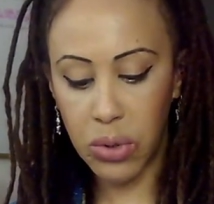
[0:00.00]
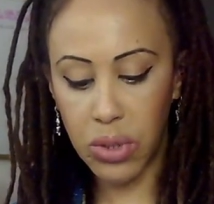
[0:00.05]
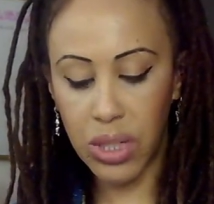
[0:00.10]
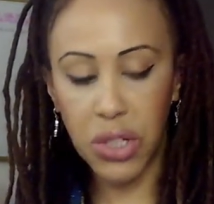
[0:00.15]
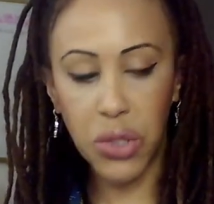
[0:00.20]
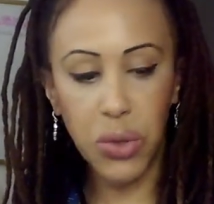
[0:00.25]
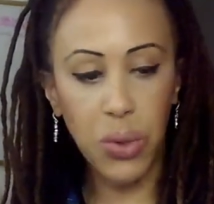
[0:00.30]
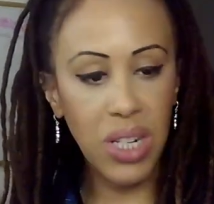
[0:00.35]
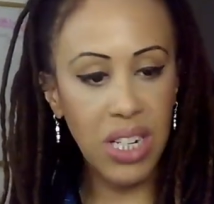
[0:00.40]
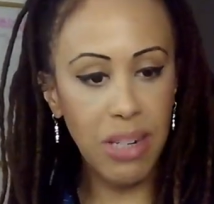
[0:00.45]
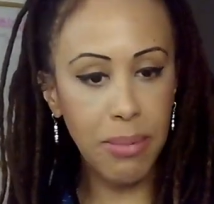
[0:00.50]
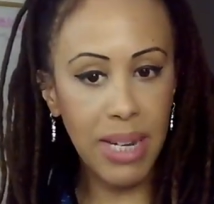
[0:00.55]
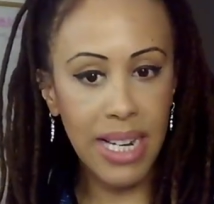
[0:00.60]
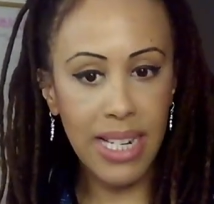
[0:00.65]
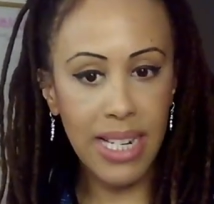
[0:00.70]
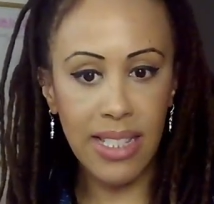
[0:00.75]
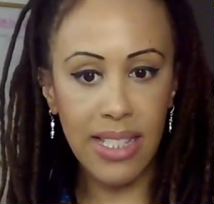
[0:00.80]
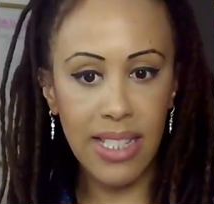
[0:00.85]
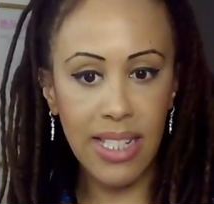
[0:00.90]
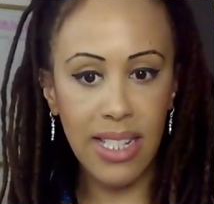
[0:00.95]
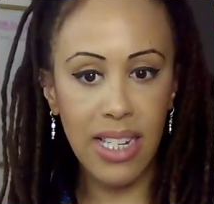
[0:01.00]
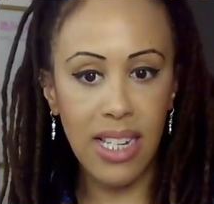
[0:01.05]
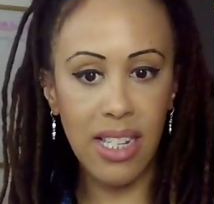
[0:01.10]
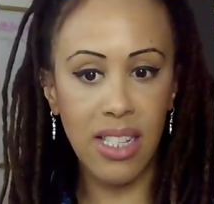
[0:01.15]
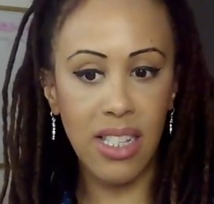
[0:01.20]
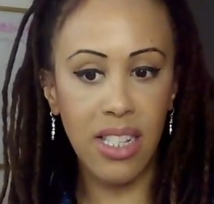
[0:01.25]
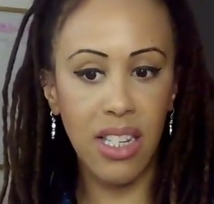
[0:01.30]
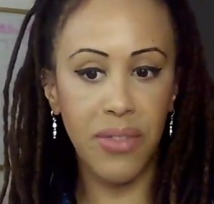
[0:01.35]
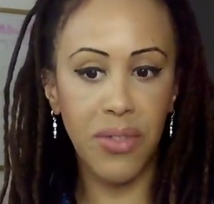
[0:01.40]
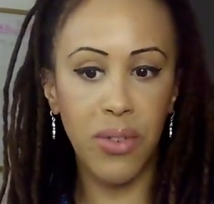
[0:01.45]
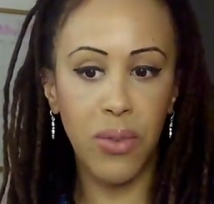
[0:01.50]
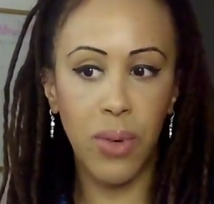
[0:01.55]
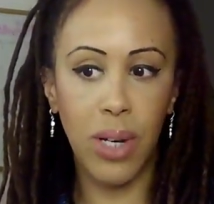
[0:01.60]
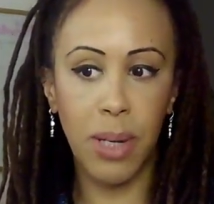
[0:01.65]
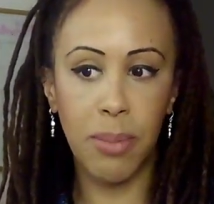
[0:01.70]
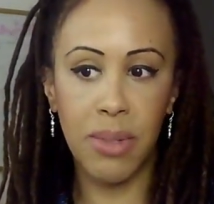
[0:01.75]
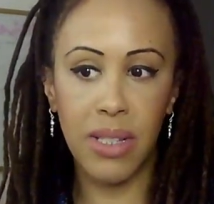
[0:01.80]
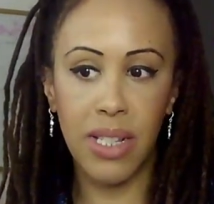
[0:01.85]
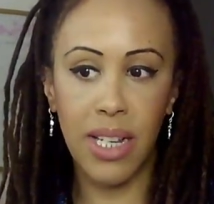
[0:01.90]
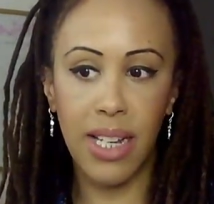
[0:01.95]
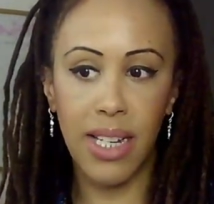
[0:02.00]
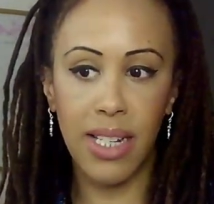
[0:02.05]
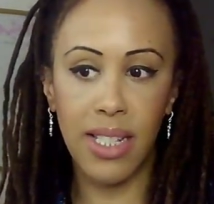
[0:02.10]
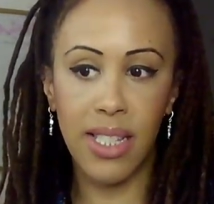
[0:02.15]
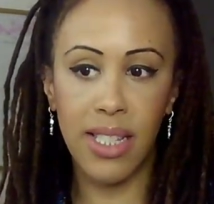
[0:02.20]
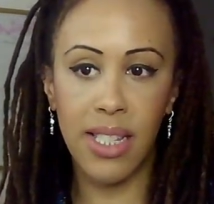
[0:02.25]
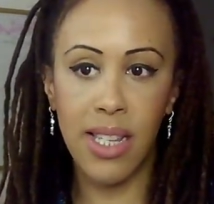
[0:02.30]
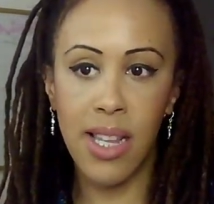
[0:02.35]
like trade magazines and different websites,